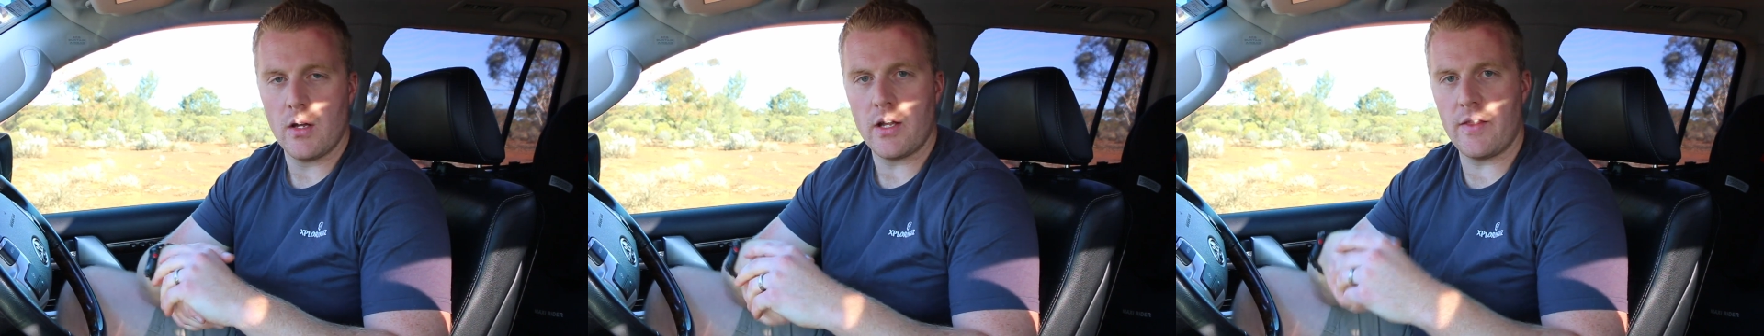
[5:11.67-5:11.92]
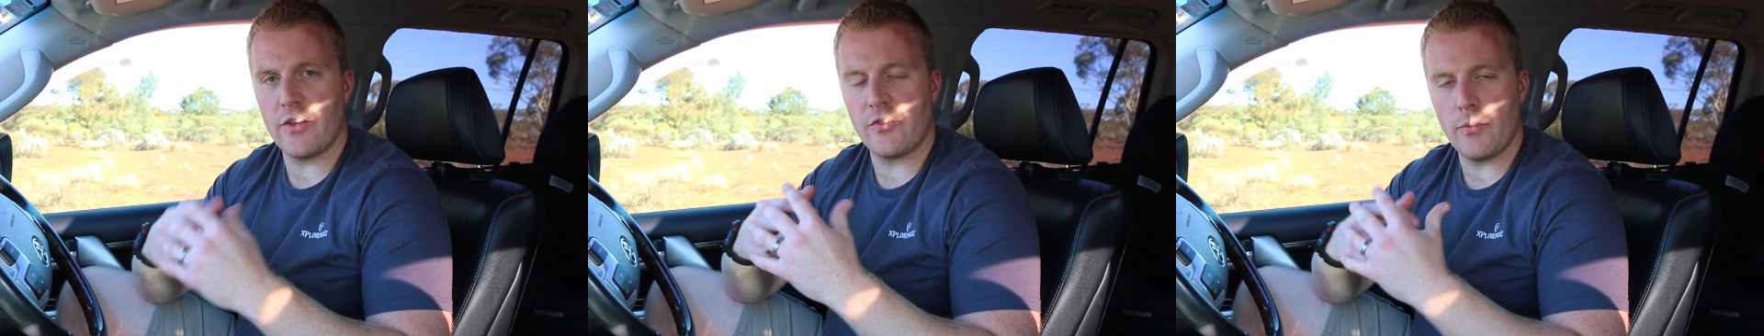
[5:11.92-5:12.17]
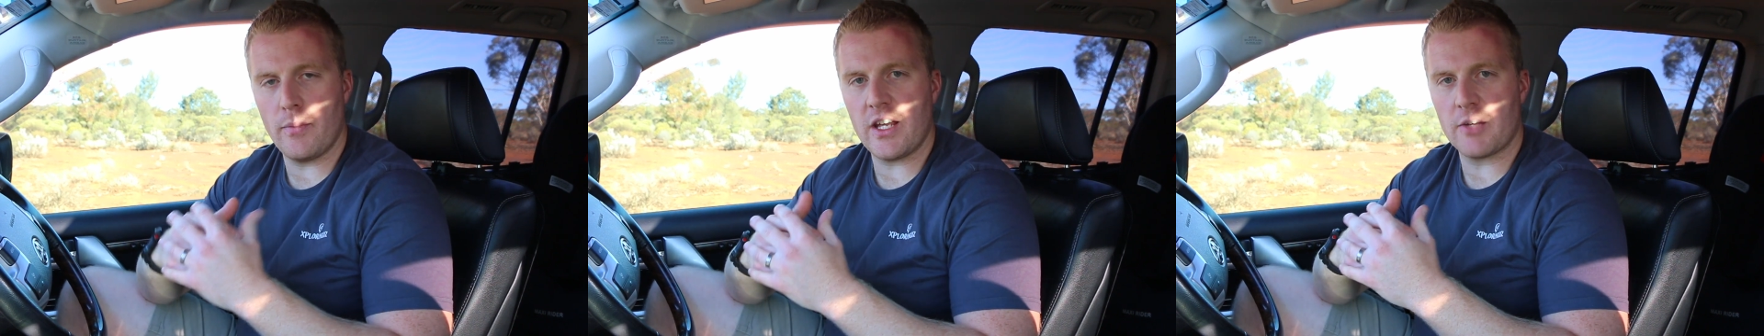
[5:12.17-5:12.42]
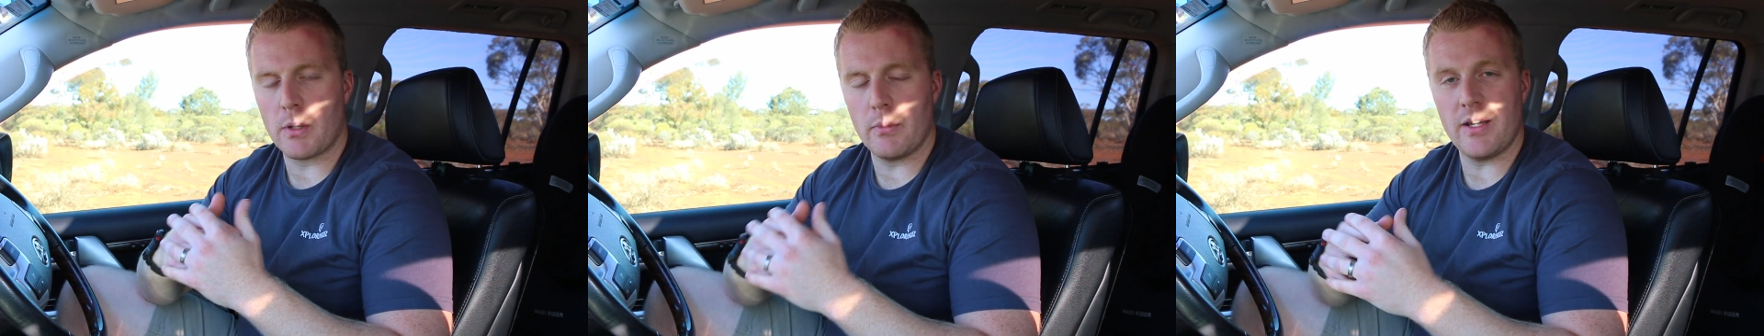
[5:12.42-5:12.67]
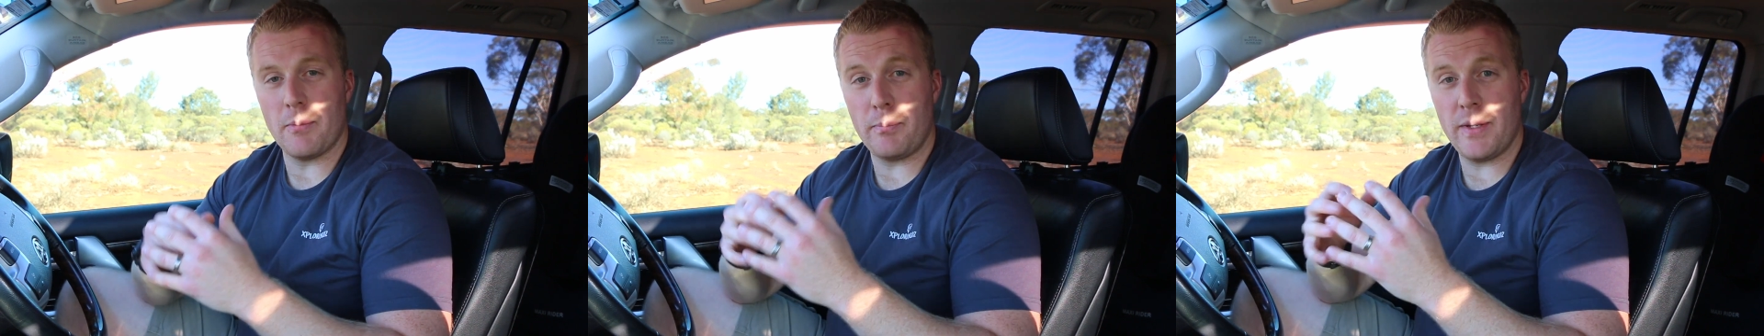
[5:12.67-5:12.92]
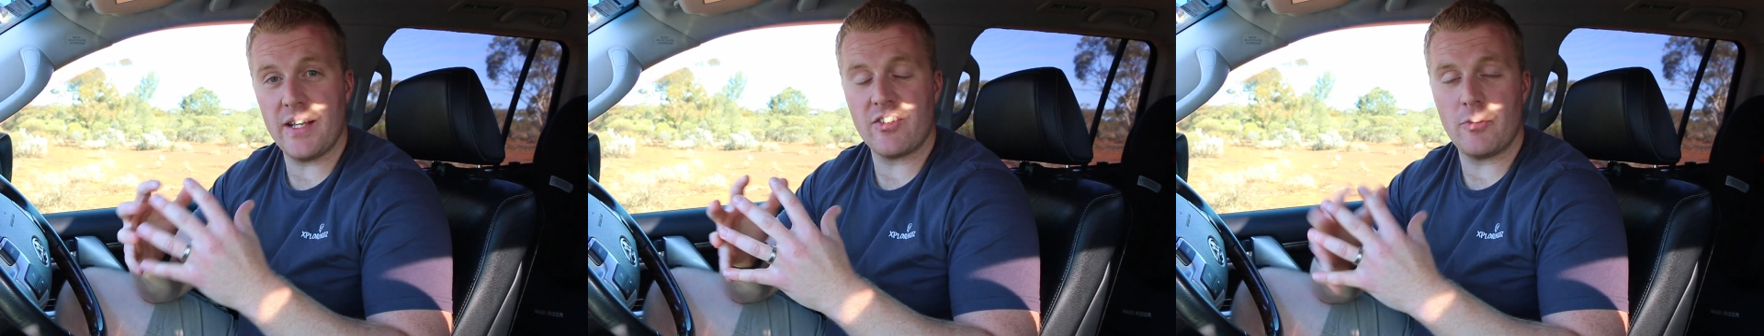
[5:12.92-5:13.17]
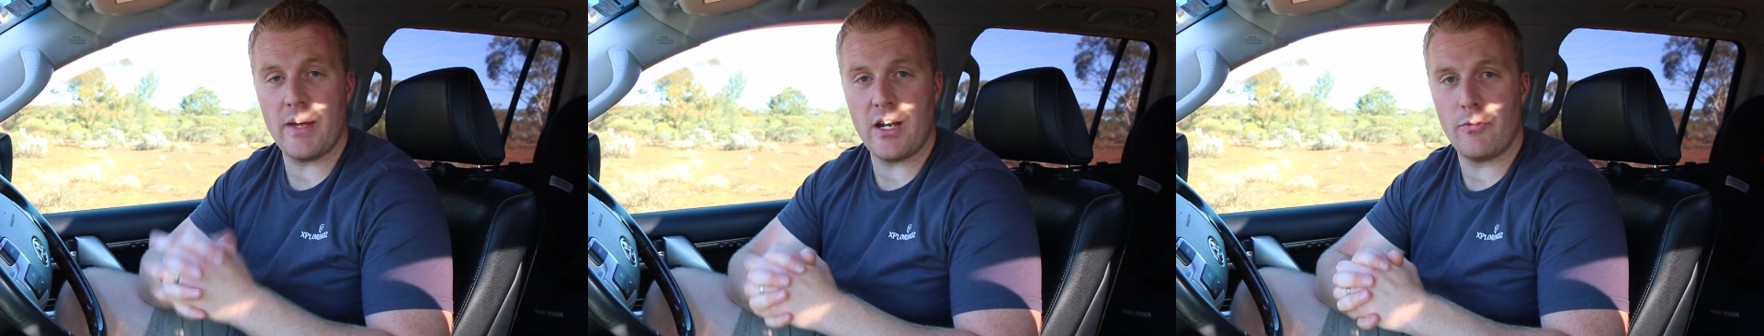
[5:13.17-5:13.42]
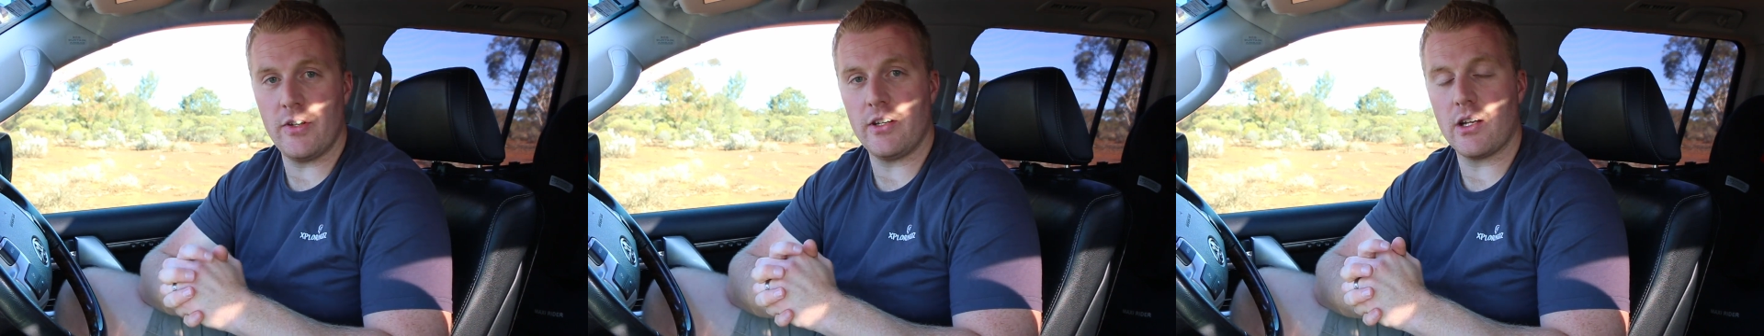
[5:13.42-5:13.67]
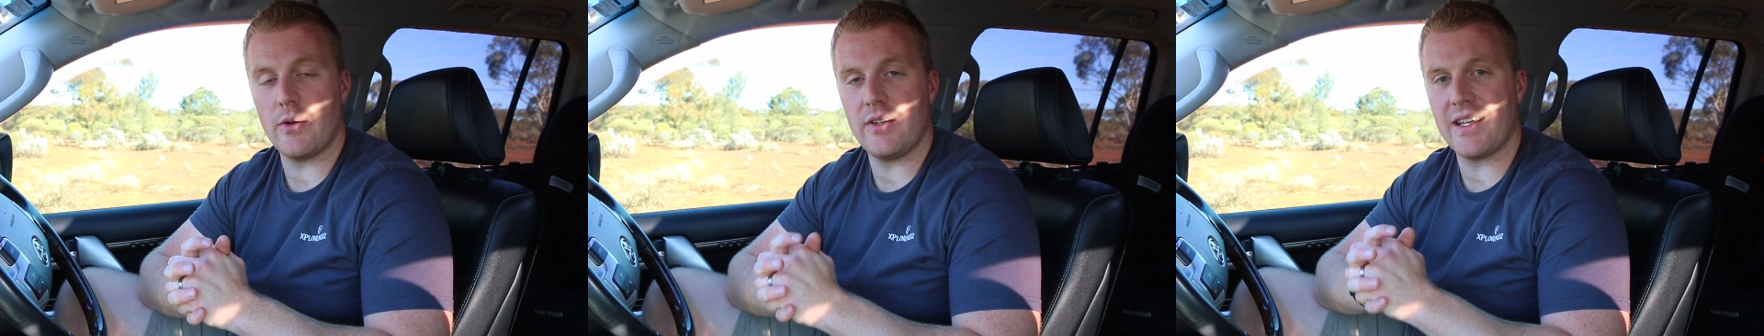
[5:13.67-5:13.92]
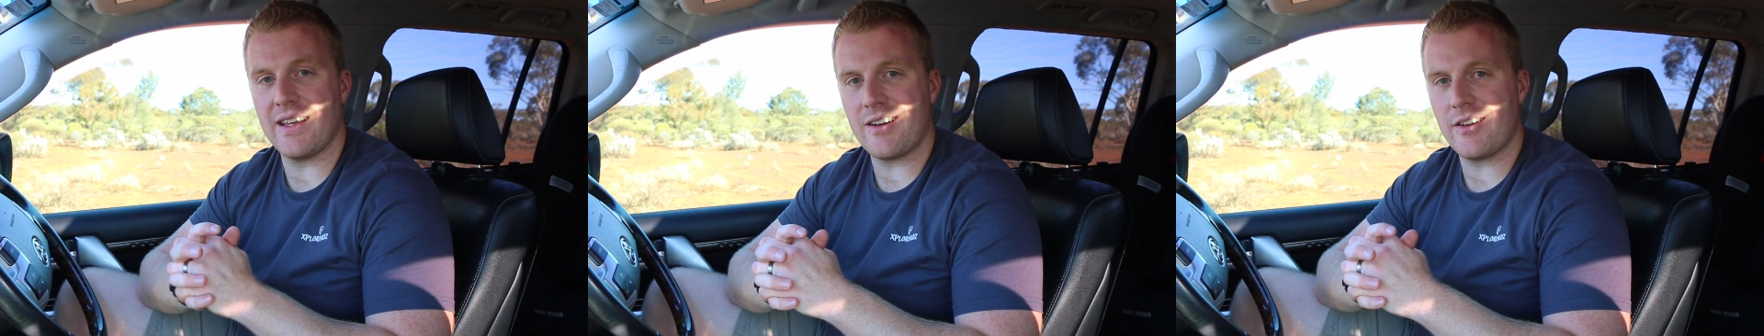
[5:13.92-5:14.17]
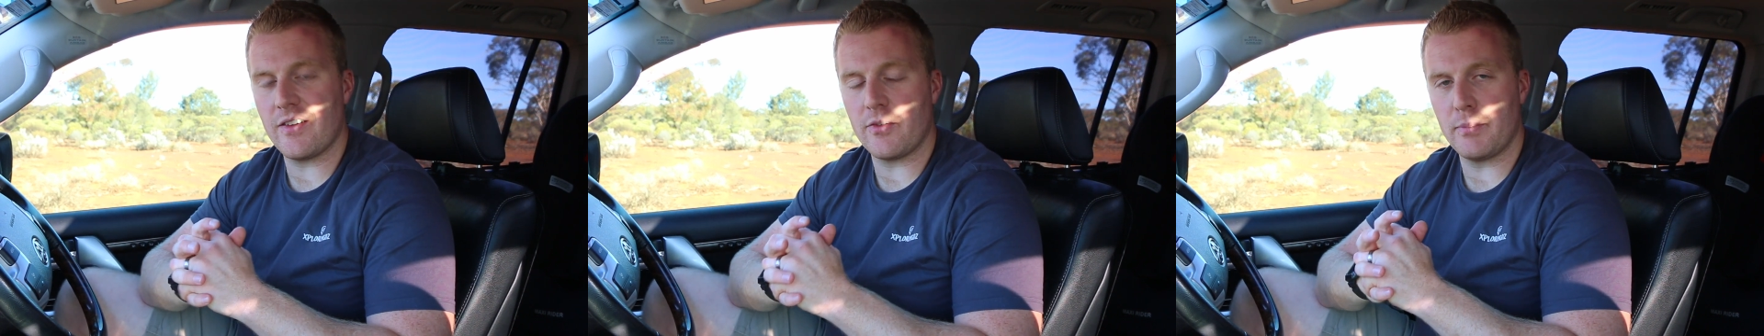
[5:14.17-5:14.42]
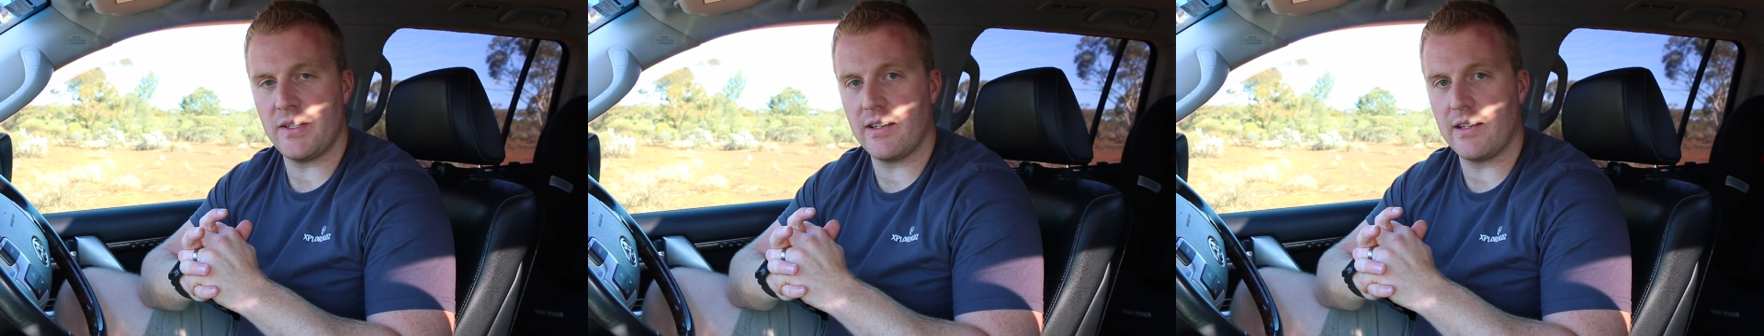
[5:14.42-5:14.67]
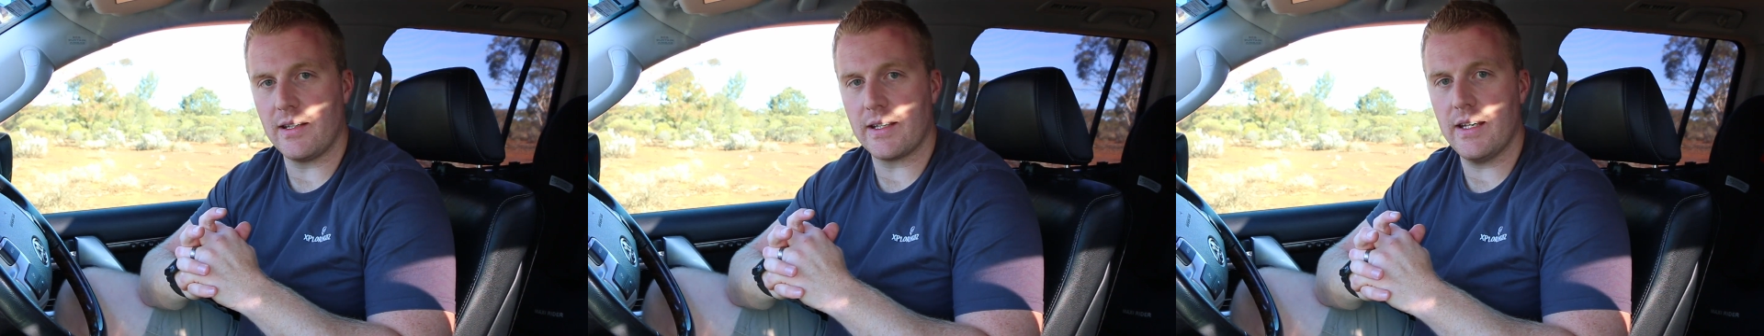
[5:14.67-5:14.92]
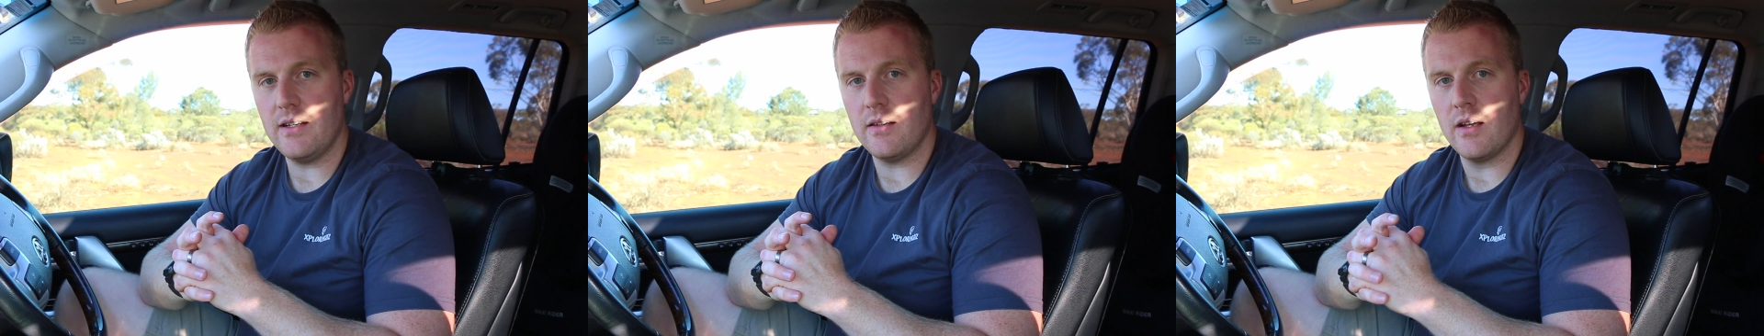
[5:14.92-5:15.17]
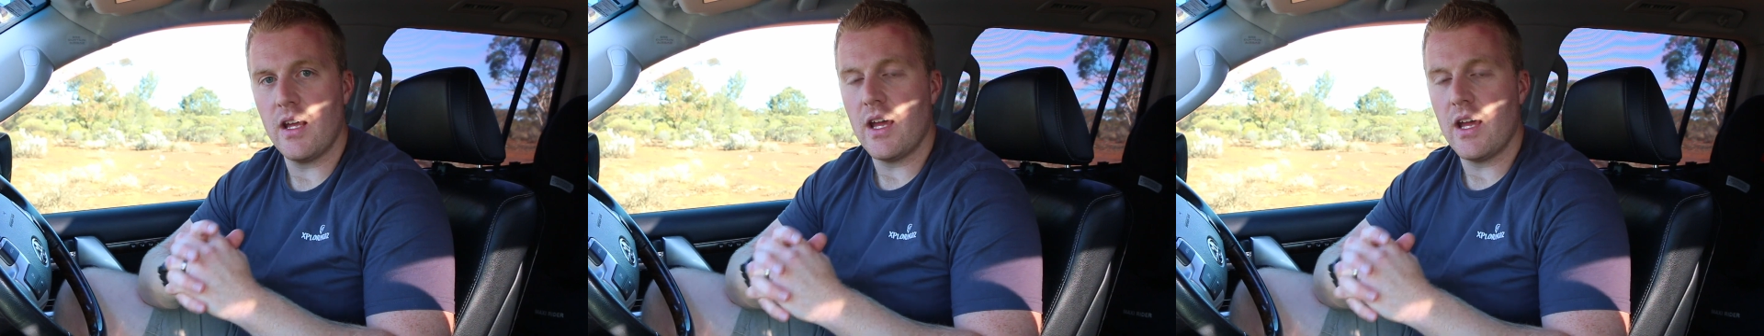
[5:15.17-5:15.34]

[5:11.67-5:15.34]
Now this for me is probably the biggest benefit you're going to get out of this particular kit,